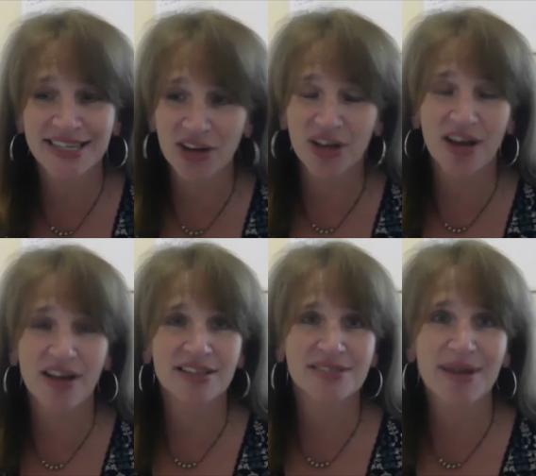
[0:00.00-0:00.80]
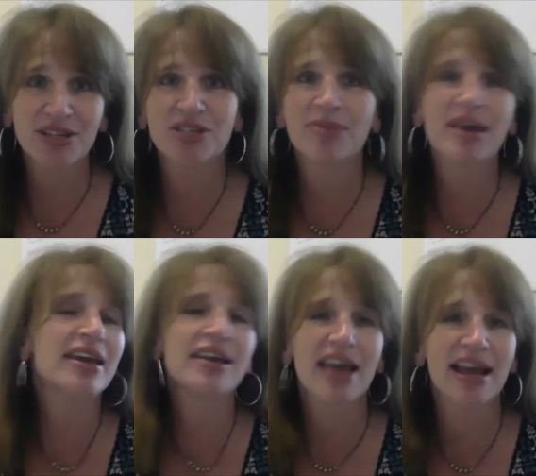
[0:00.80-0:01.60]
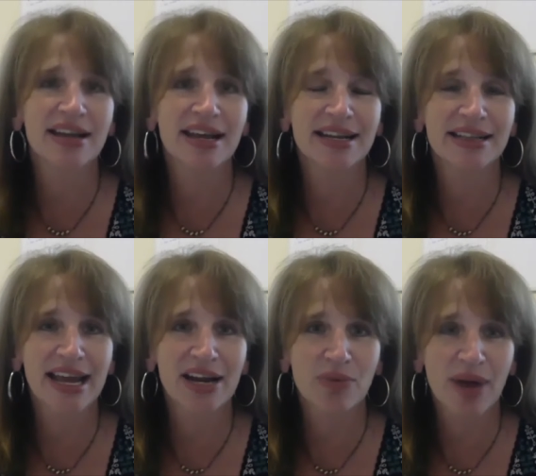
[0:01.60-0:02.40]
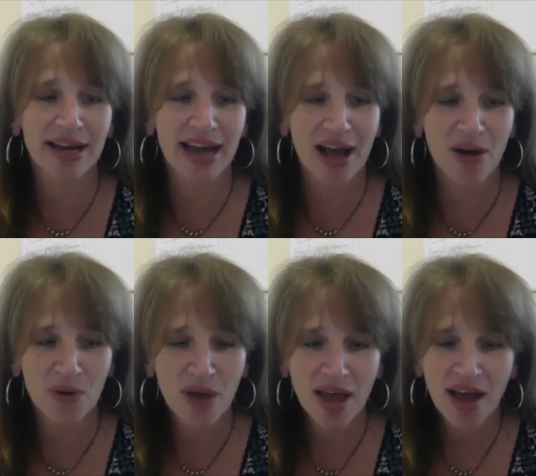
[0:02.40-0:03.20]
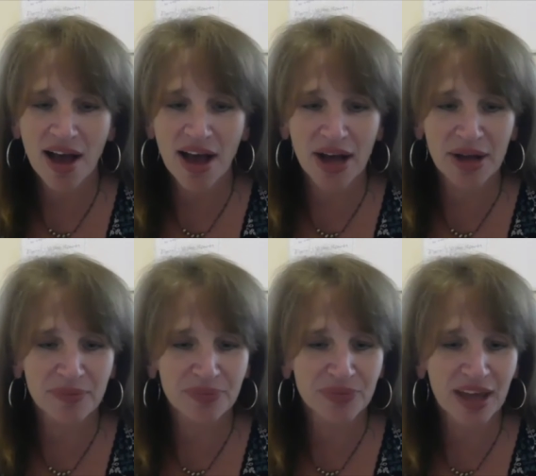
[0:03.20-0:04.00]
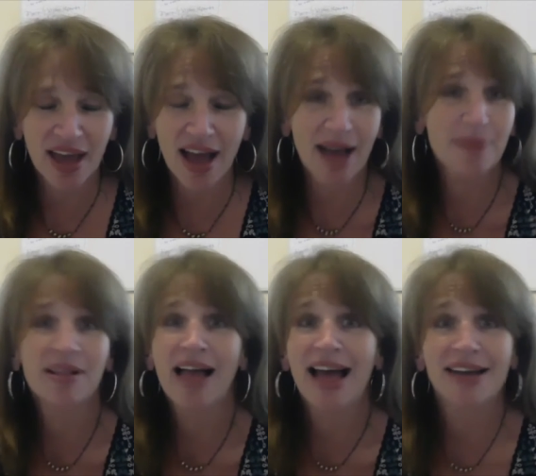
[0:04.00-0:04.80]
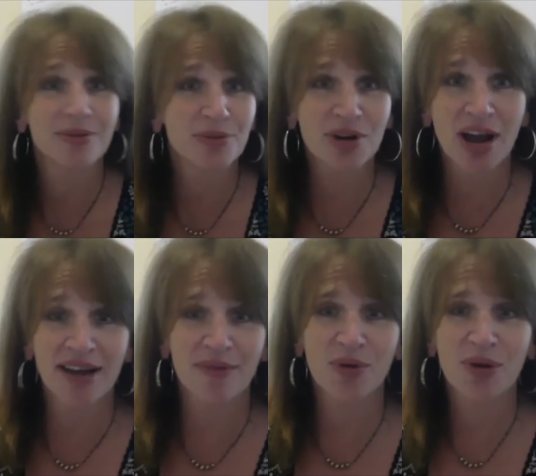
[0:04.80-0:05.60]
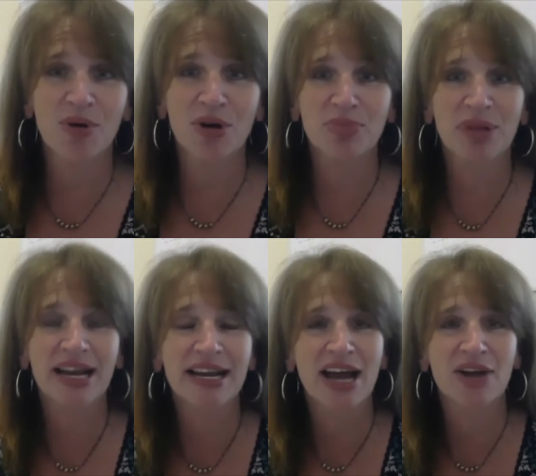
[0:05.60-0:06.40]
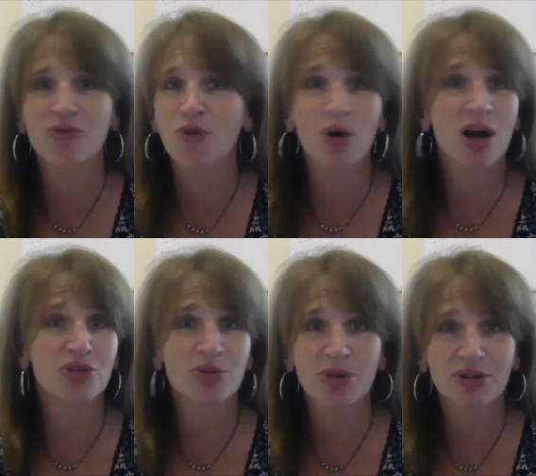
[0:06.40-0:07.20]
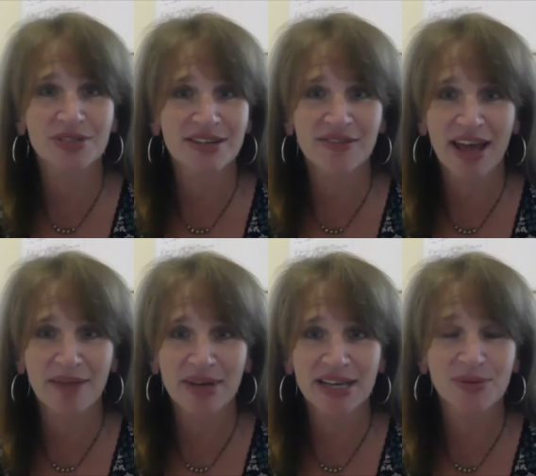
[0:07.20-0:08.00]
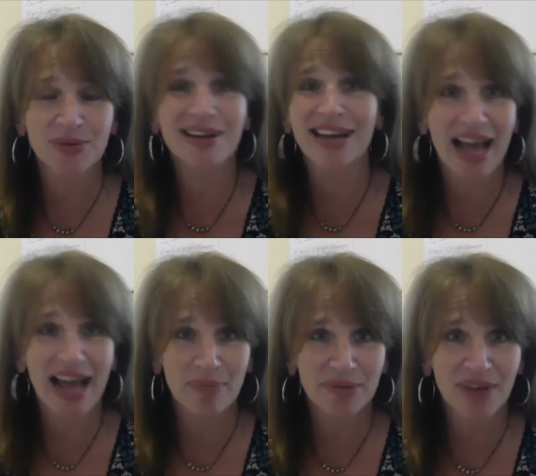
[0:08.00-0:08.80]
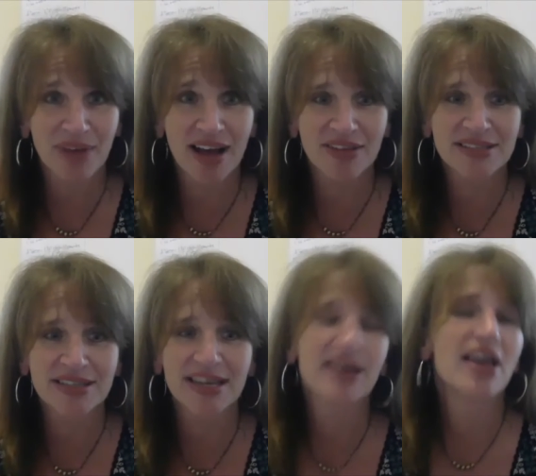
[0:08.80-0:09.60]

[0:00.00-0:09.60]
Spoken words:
tell you all, especially being in Atlanta right now, I'm glad we weren't planning on a 400-person event, because it wasn't going to happen, obviously.